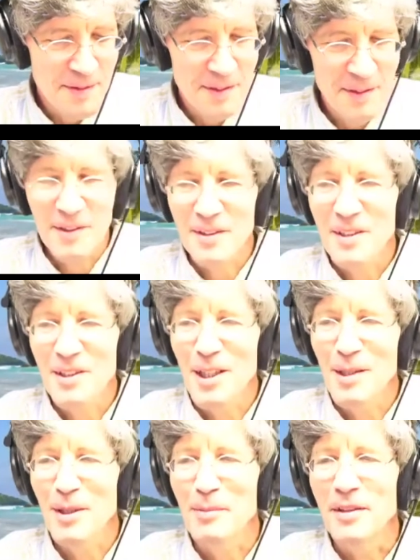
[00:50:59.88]
And there's a
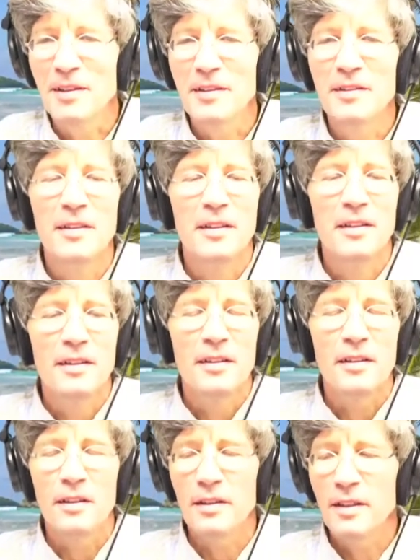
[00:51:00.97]
time limit.
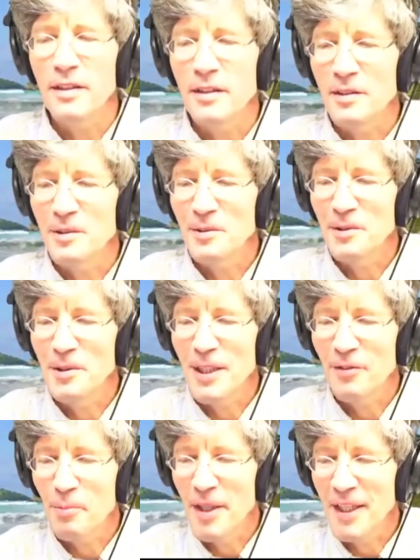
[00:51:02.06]
Yeah, you have
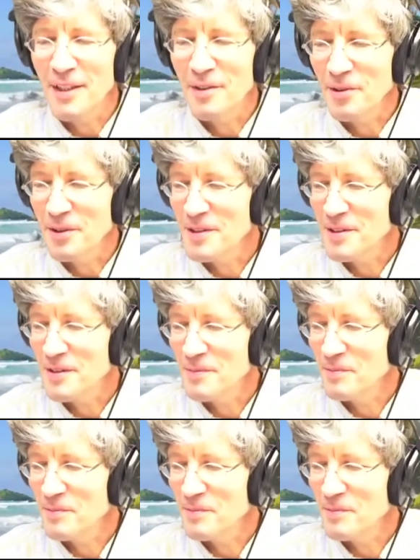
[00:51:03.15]
a bed on this